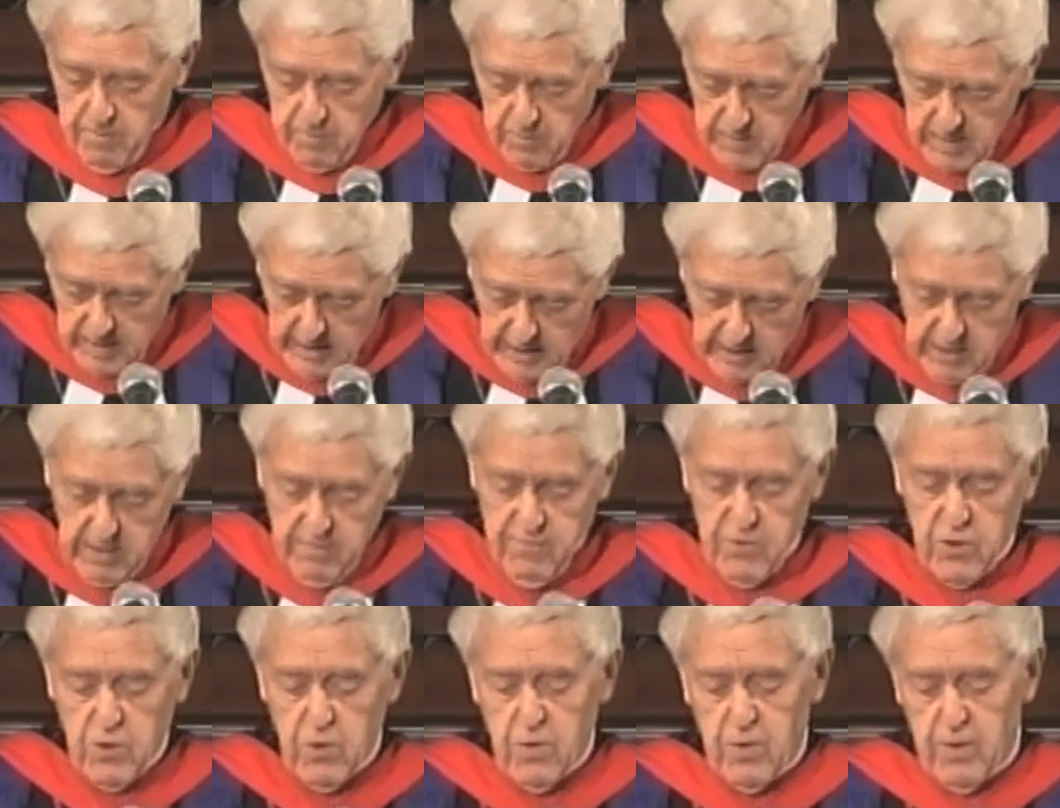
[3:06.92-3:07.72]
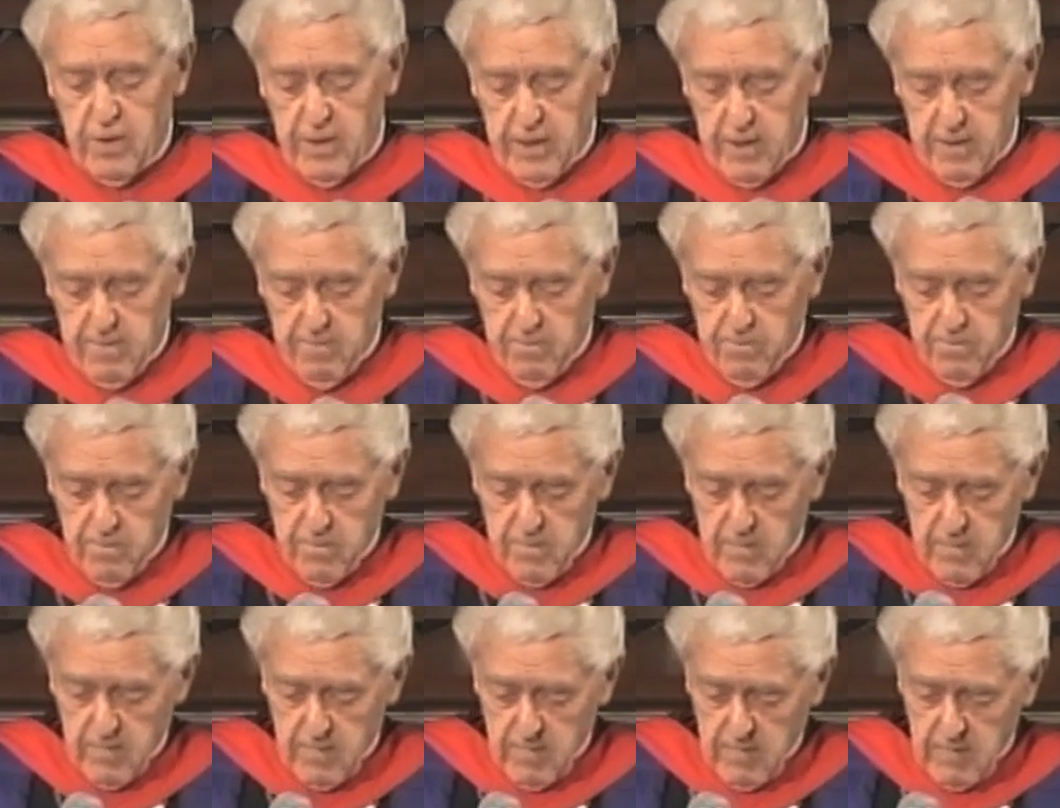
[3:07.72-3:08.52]
End of story.
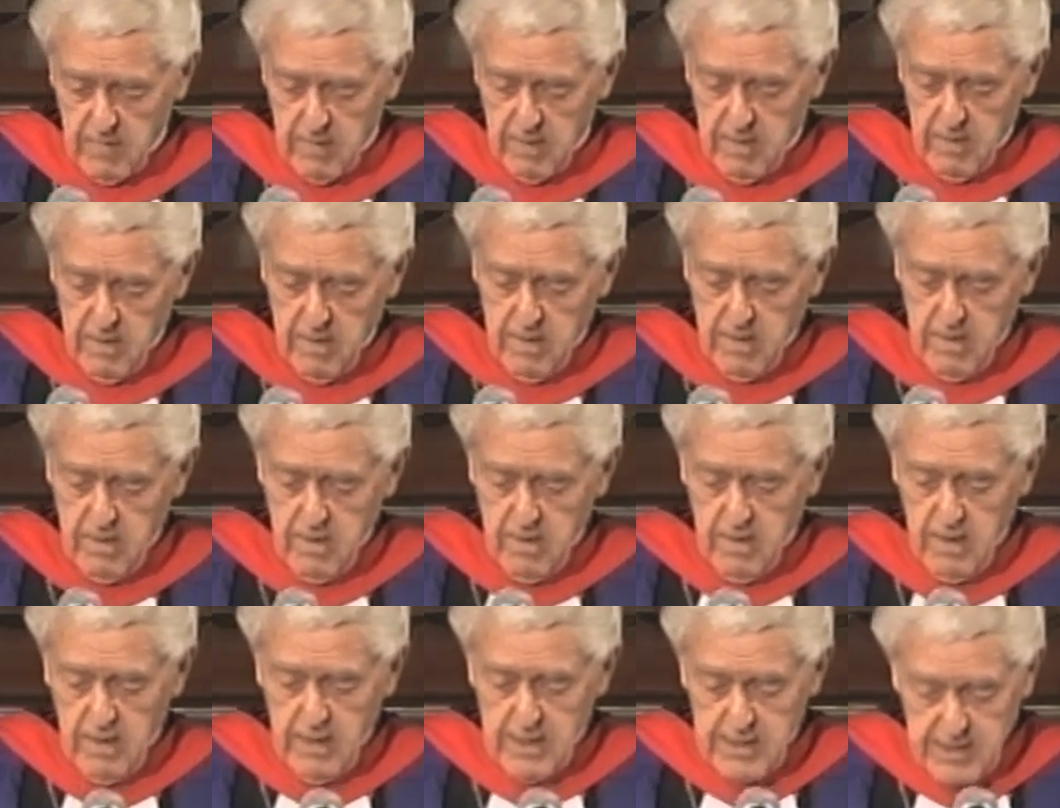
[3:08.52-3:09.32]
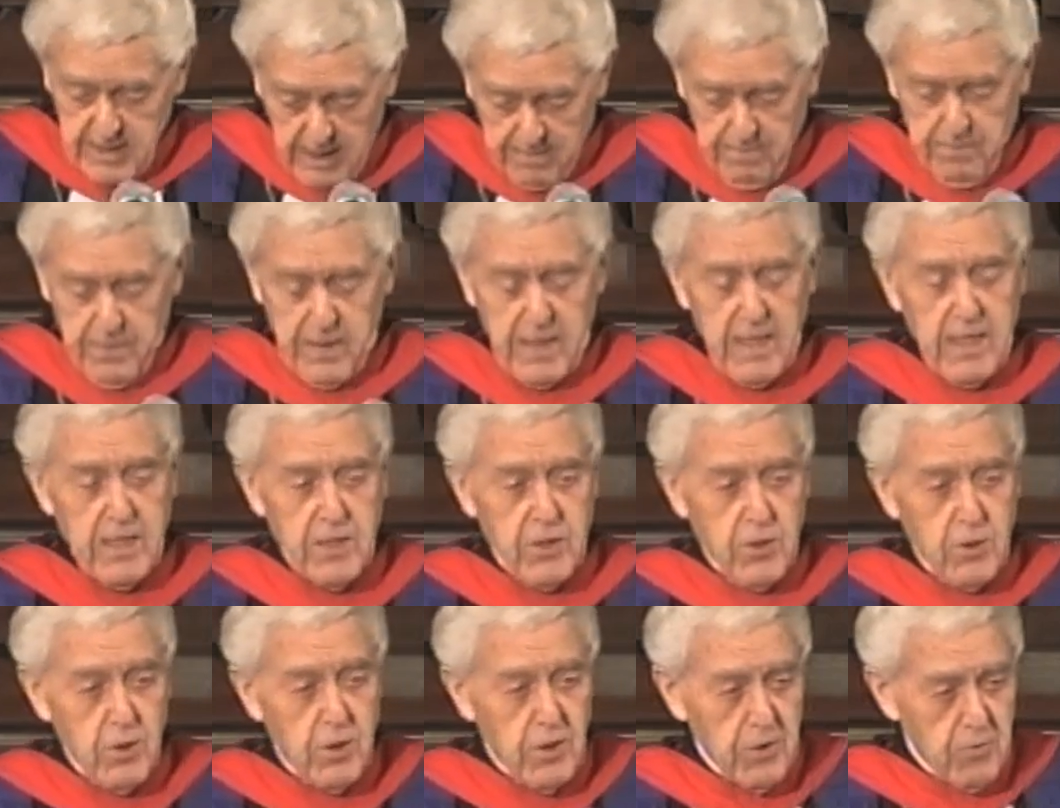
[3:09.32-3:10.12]
Something has
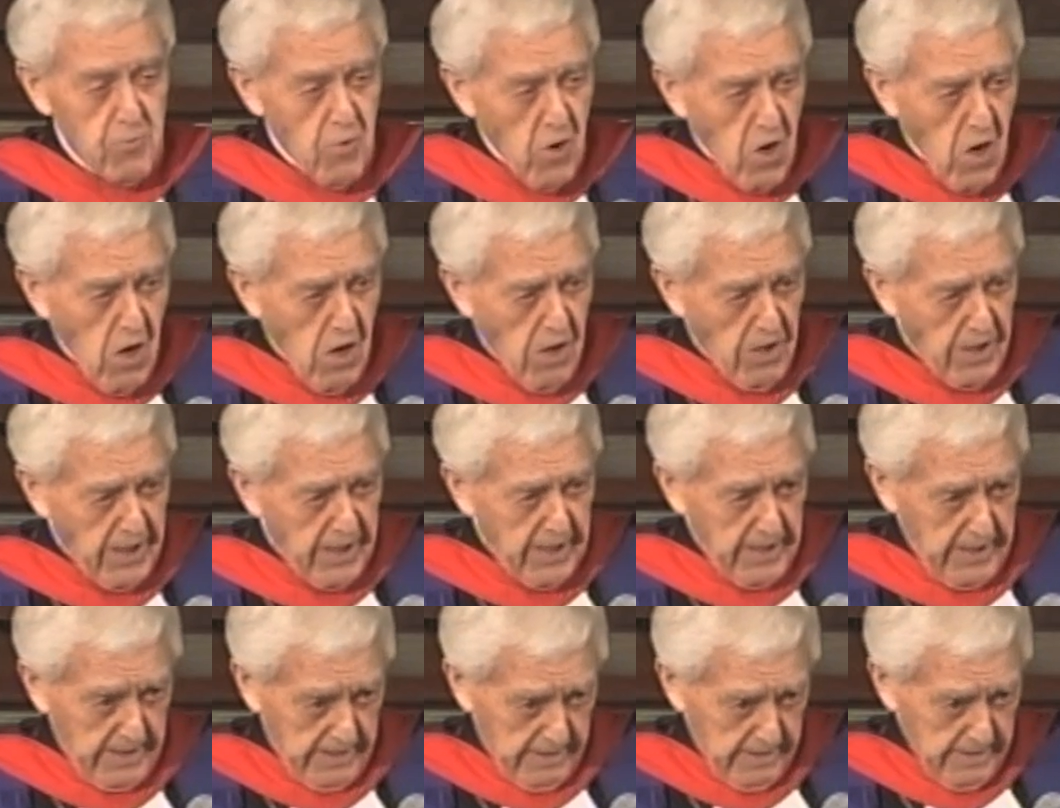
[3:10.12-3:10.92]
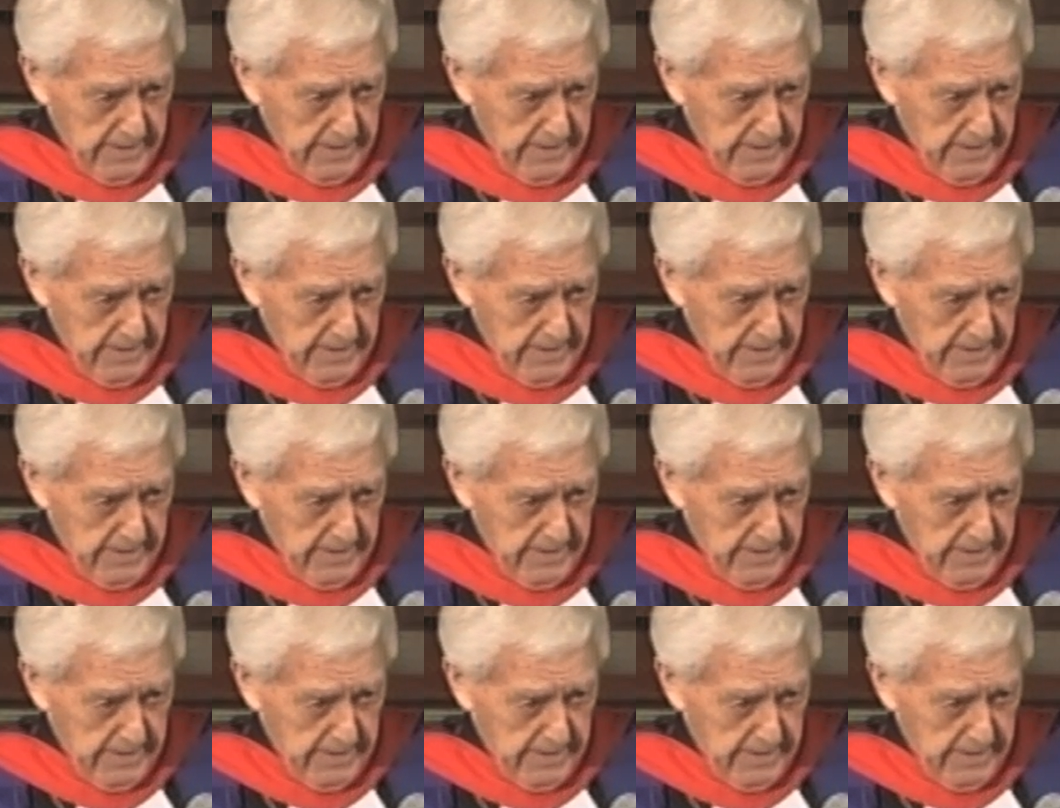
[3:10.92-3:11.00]
gone wrong here.